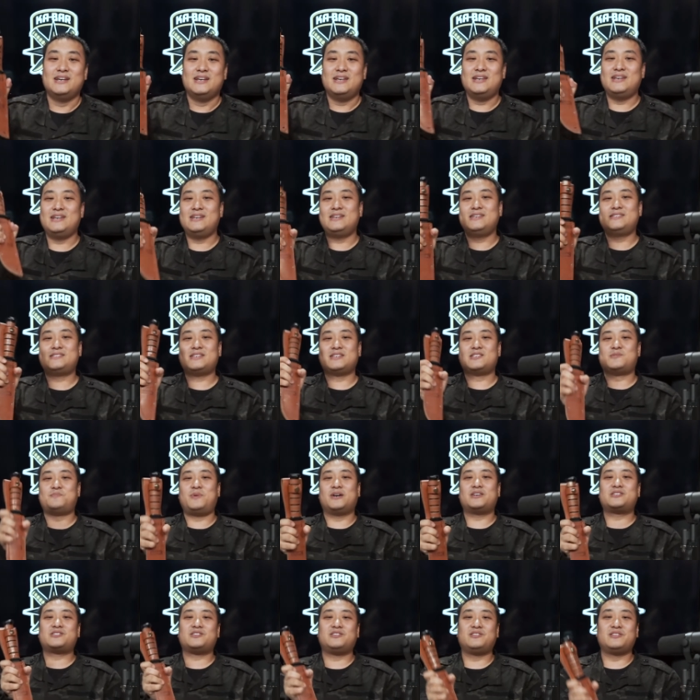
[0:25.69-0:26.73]
is a
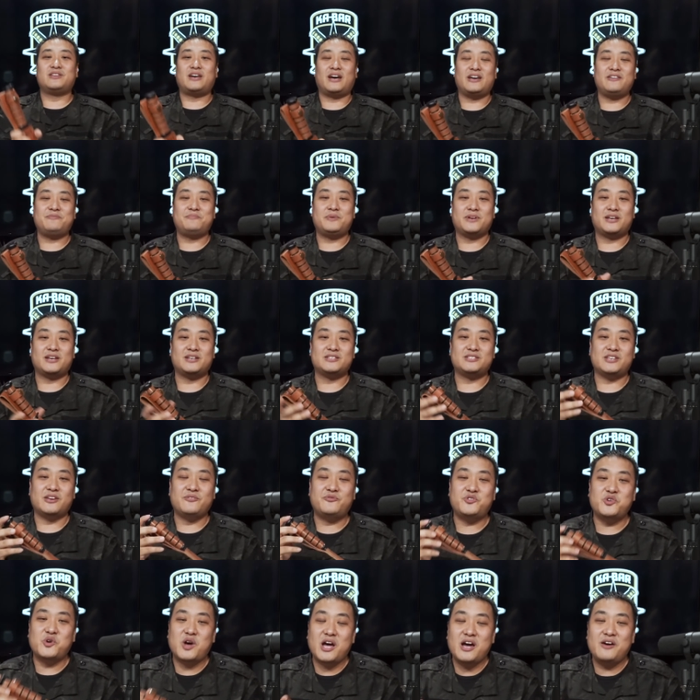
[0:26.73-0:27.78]
special knife because
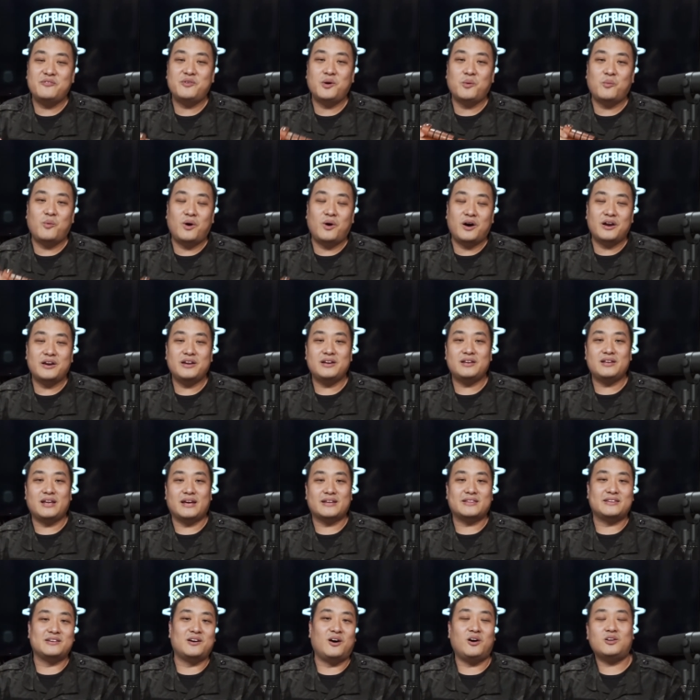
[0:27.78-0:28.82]
if you ever wanted
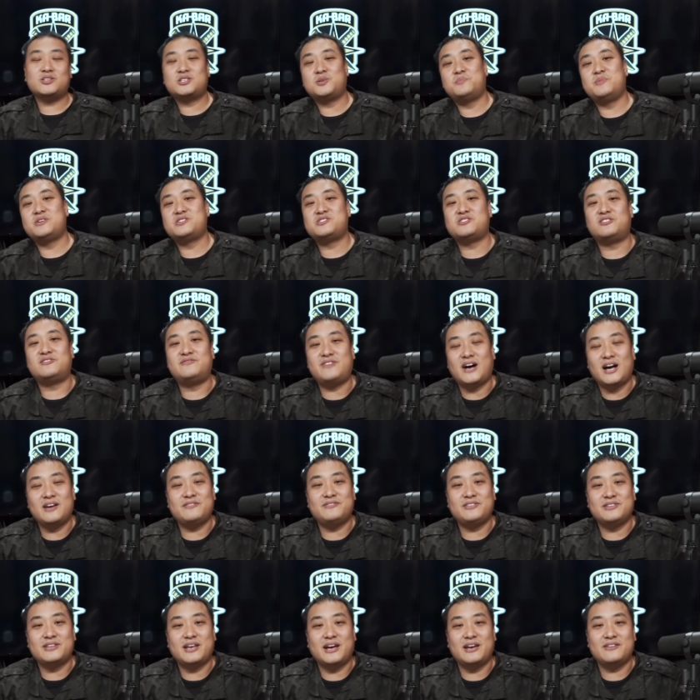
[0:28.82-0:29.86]
like the ultimate
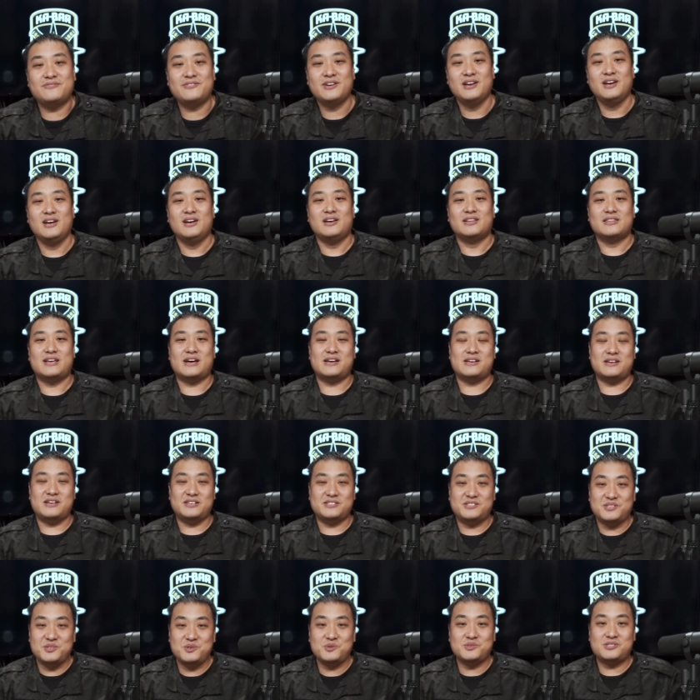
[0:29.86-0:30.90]
survival knife that
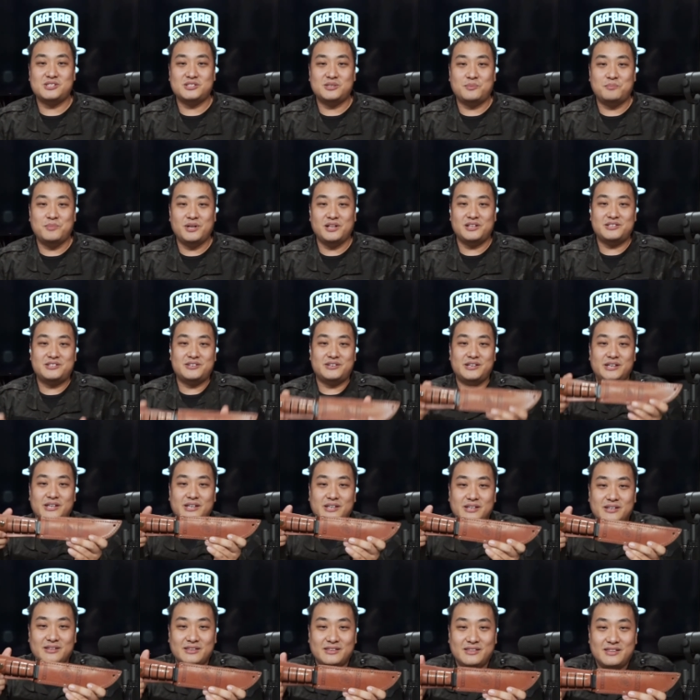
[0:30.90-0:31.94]
is used in the military,
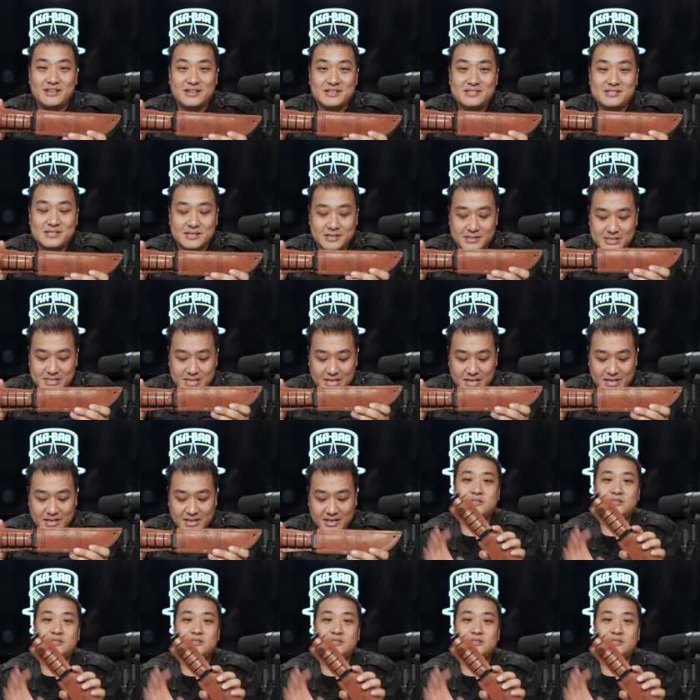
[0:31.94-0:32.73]
this is it.